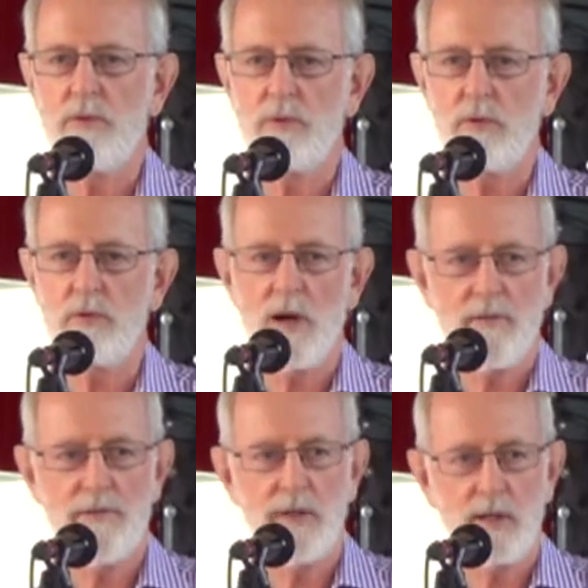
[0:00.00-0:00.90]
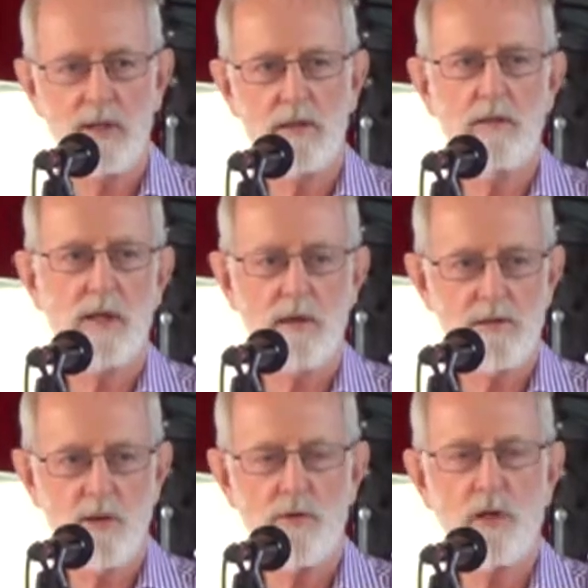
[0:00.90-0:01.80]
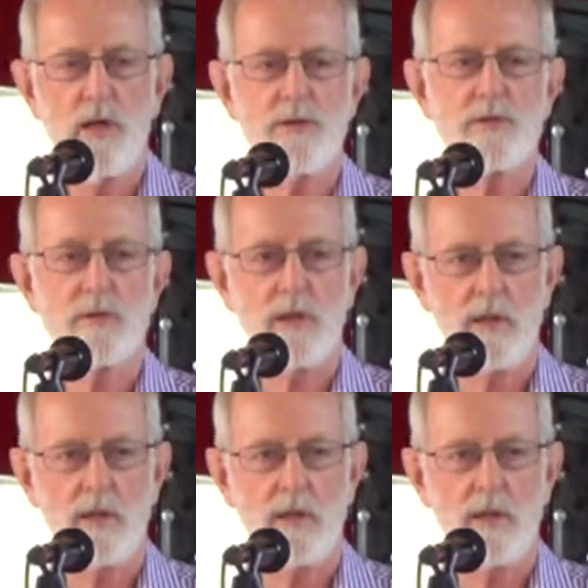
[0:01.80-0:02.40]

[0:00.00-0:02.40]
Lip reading: through our funding, our donor lists,